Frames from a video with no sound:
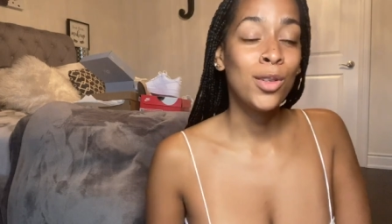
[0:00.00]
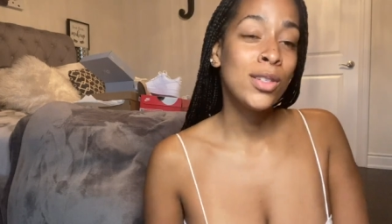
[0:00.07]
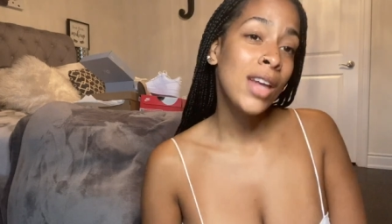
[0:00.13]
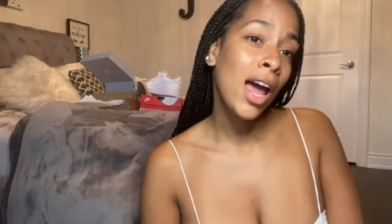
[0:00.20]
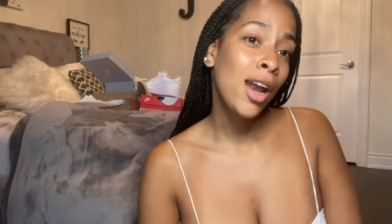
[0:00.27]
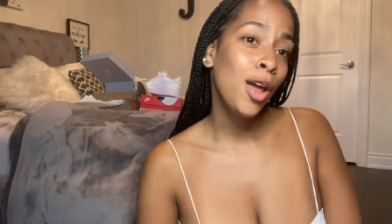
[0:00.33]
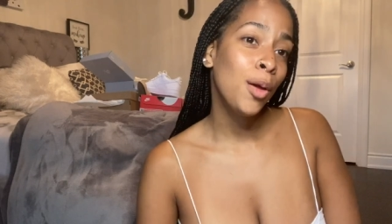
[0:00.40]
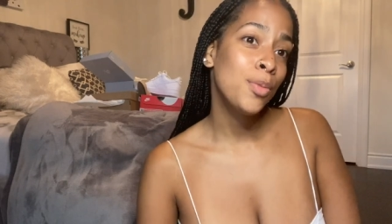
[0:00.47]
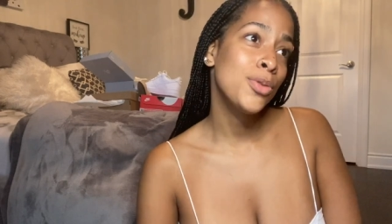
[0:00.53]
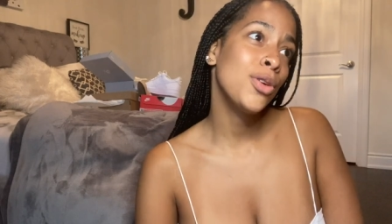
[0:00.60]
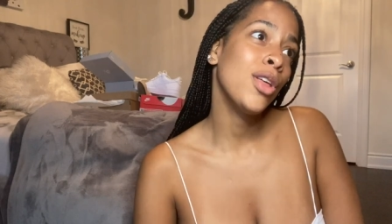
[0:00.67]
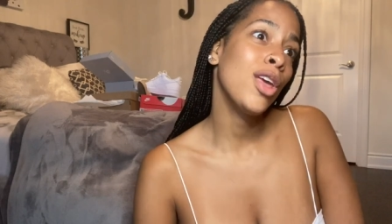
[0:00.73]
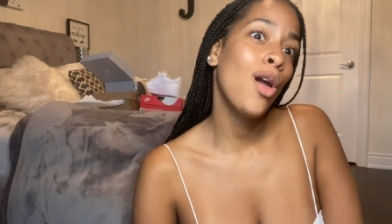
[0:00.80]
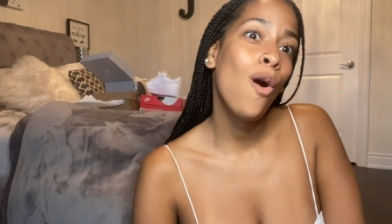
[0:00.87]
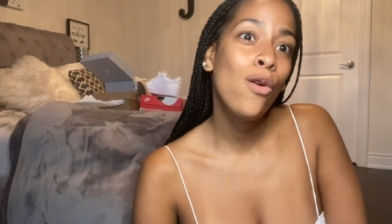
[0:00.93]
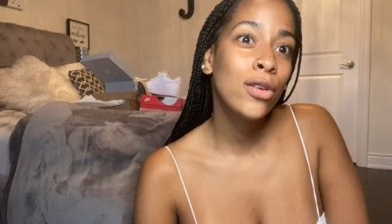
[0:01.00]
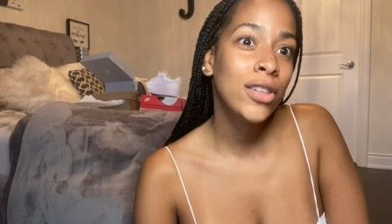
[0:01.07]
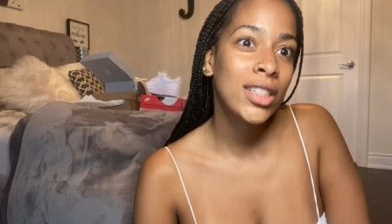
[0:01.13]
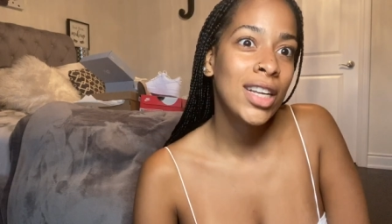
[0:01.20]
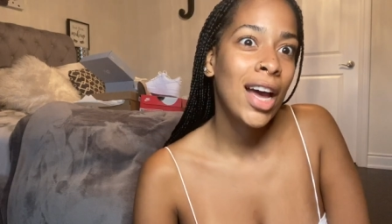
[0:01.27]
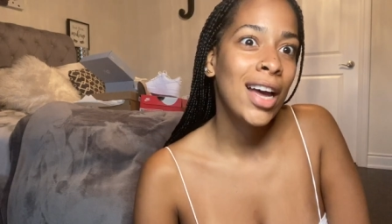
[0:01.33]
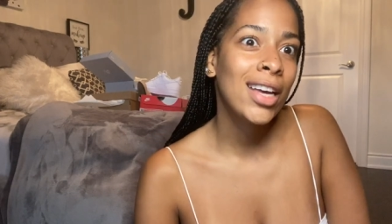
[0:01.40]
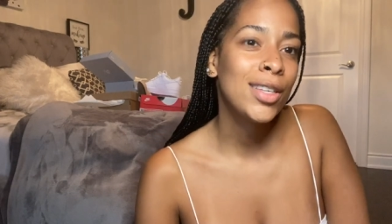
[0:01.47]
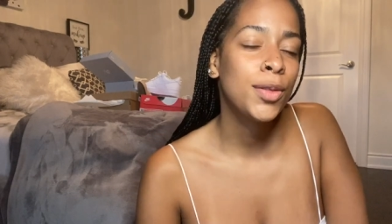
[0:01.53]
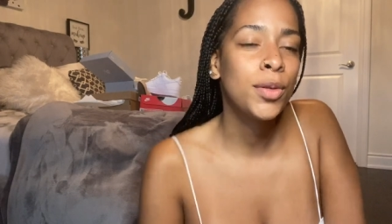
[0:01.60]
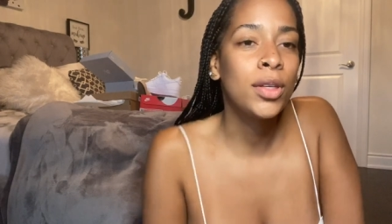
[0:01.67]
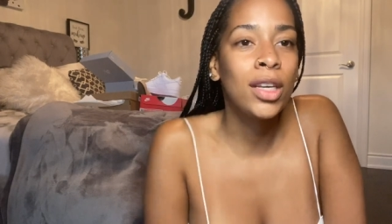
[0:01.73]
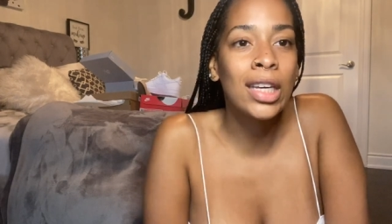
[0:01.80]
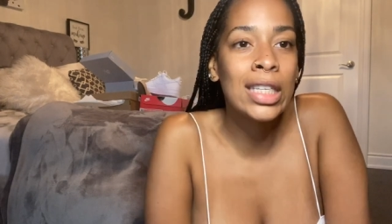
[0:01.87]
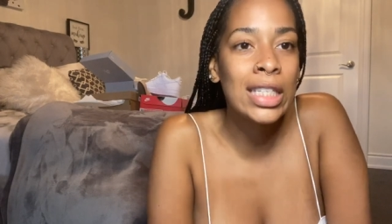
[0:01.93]
or denims or like oversized or
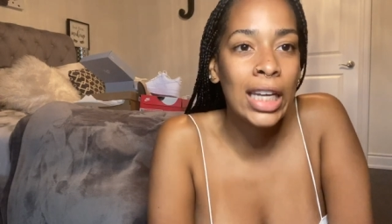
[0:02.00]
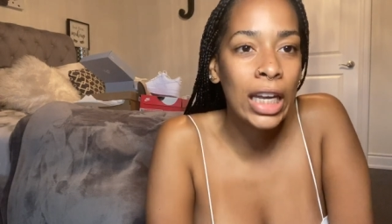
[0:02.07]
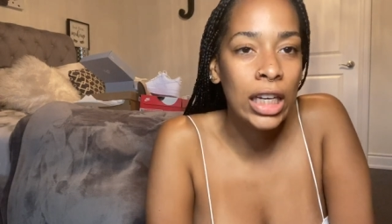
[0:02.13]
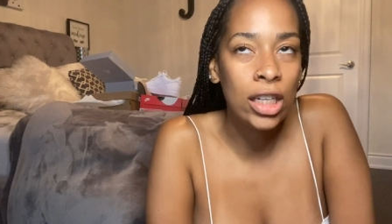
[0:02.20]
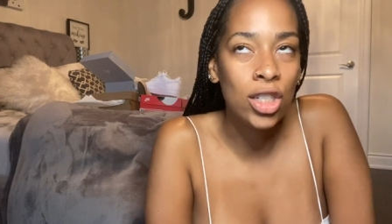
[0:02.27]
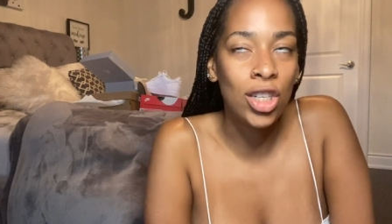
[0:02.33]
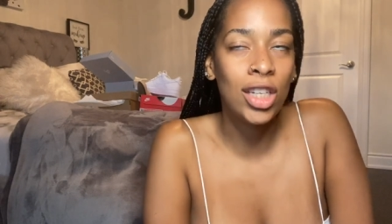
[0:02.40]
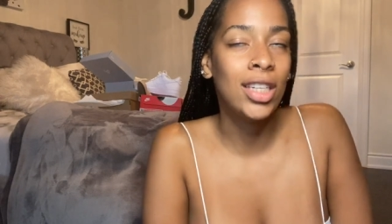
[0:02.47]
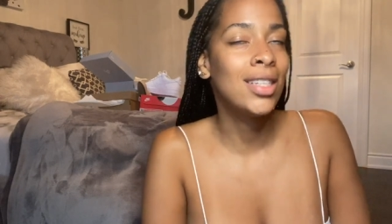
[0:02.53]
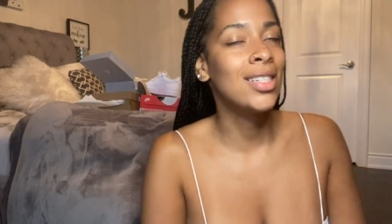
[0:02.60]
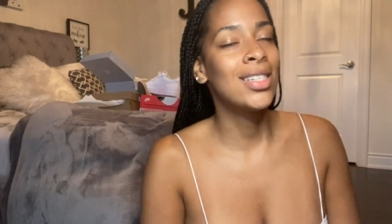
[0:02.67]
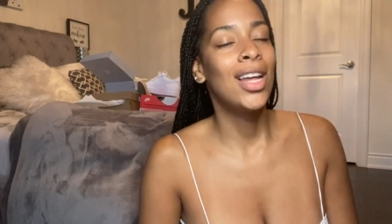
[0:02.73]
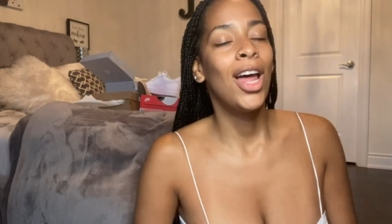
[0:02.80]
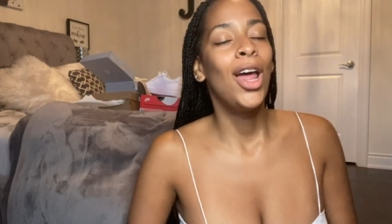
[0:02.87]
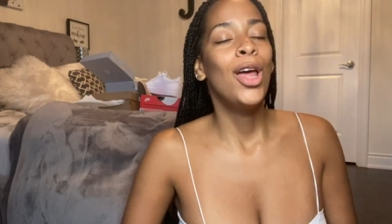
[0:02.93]
like skinny jeans.